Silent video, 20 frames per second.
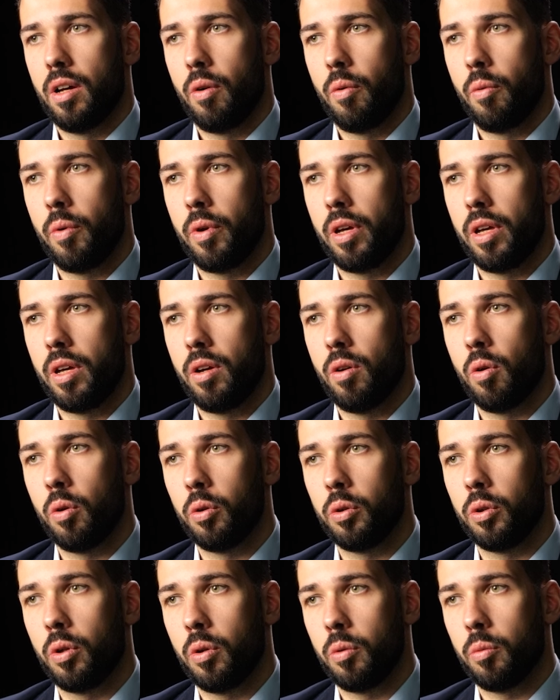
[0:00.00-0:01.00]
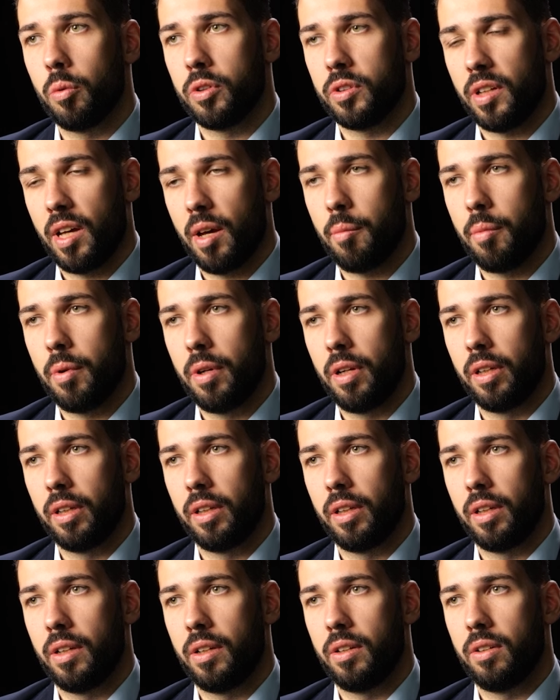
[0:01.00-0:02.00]
we all know what's happening
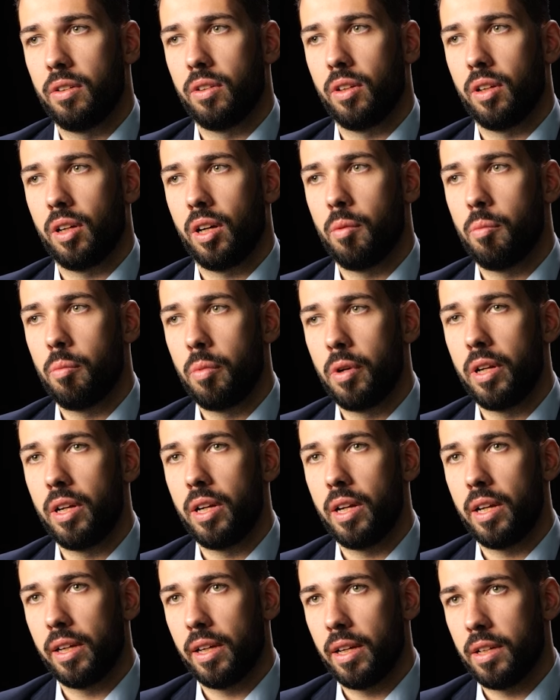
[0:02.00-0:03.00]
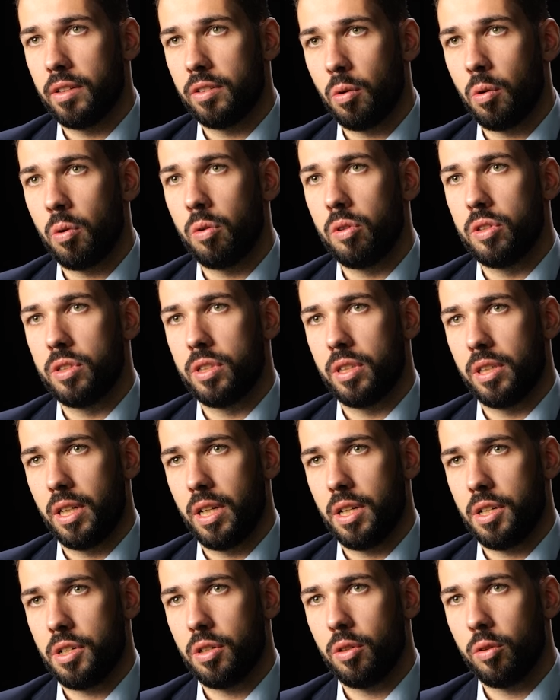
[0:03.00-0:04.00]
is completely against all
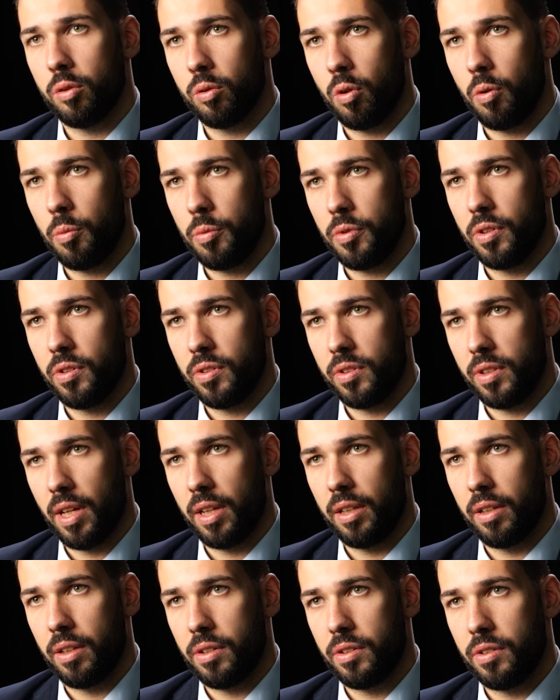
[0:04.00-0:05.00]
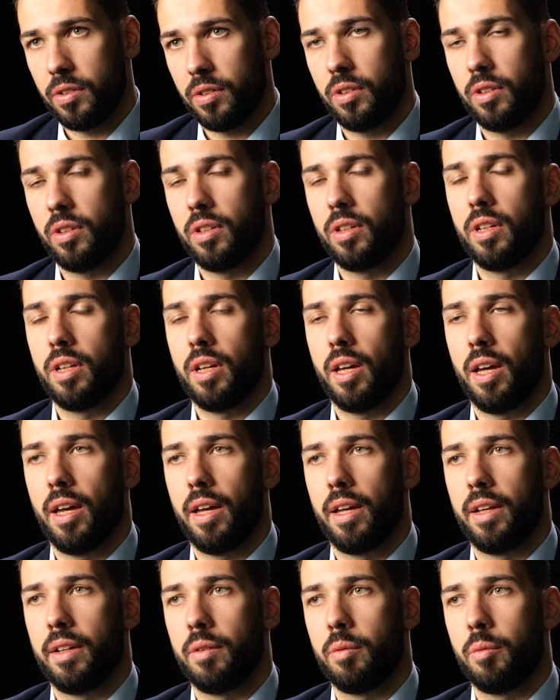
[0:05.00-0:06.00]
international norms and standards.
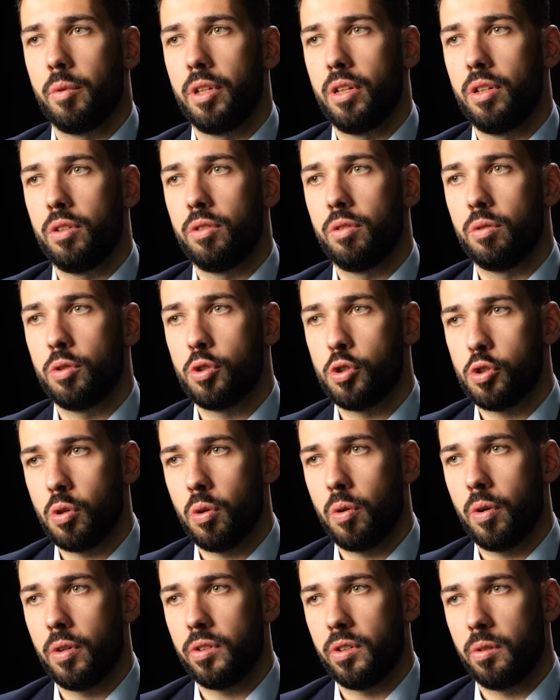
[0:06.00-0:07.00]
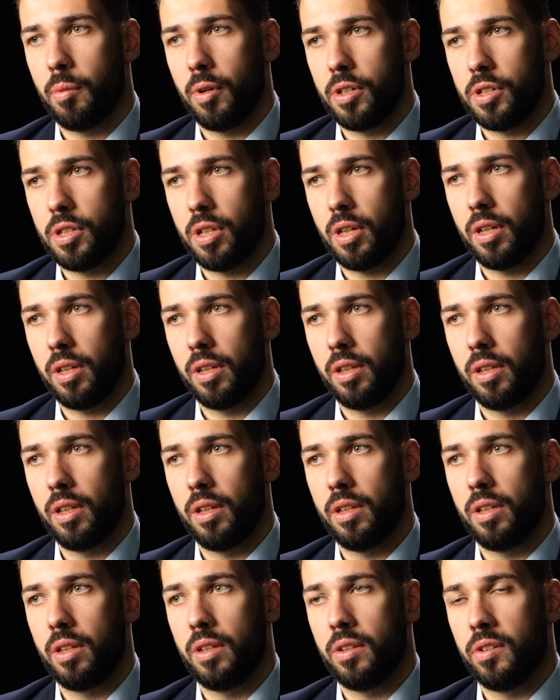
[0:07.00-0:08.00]
And we need to show Azerbaijan that
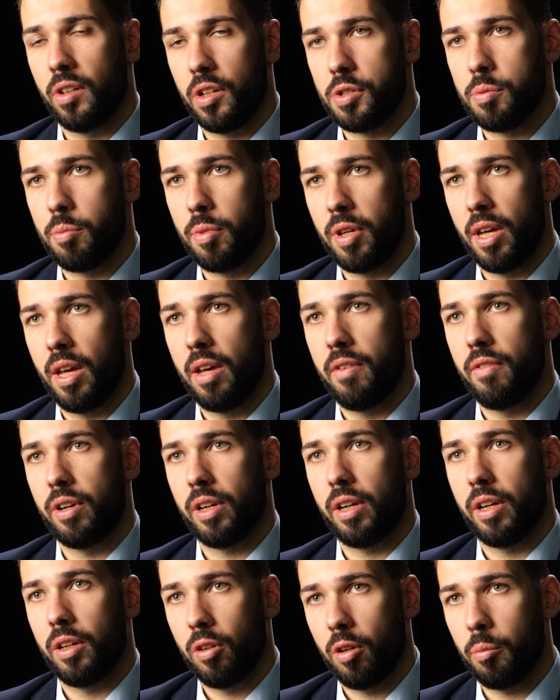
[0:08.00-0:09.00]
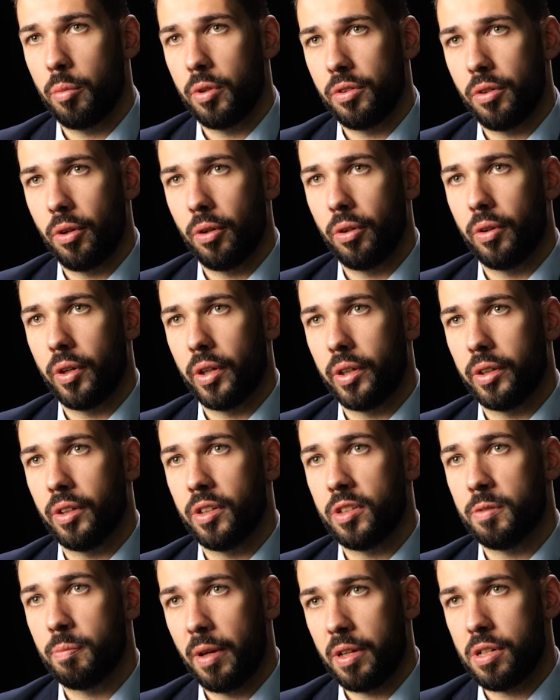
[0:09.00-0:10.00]
such behavior cannot be tolerated,
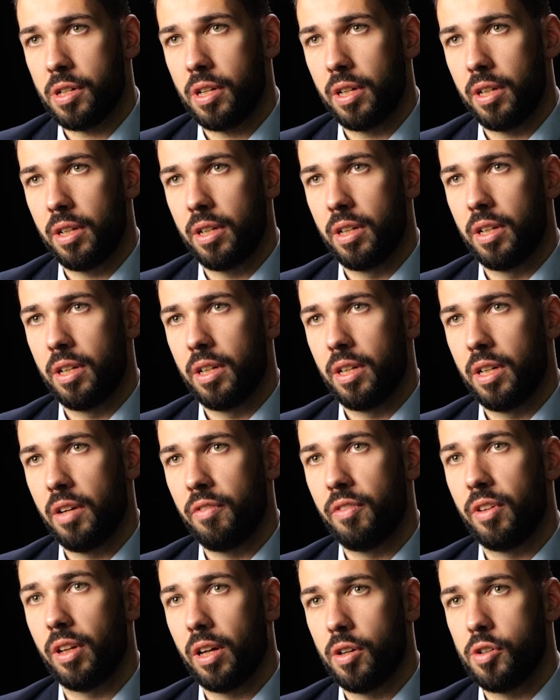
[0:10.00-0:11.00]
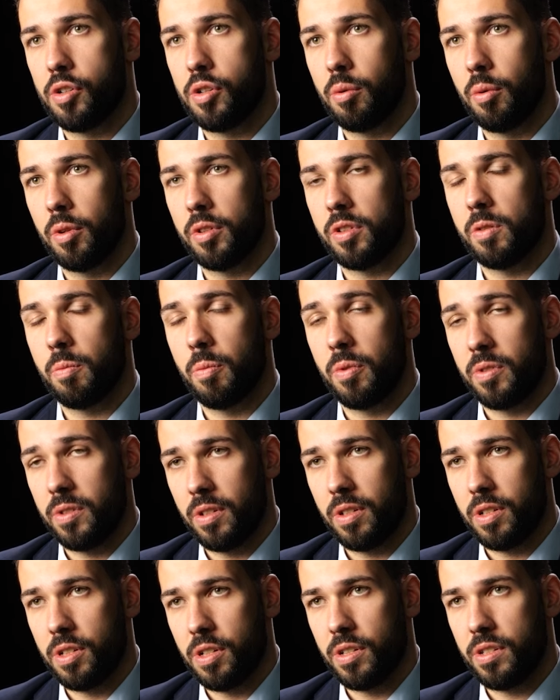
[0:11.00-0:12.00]
especially if the country wants to
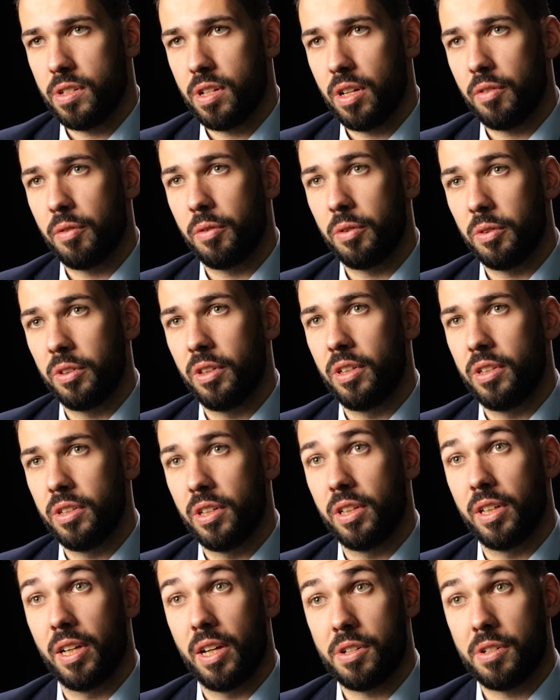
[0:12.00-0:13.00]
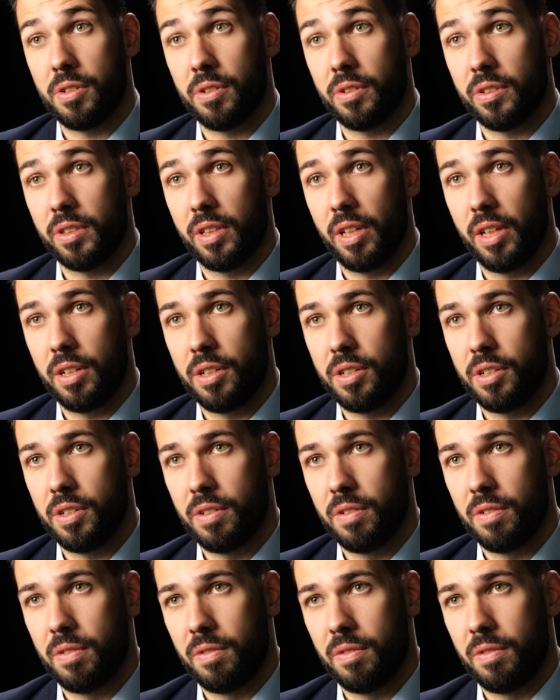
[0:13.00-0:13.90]
position itself on the international stage.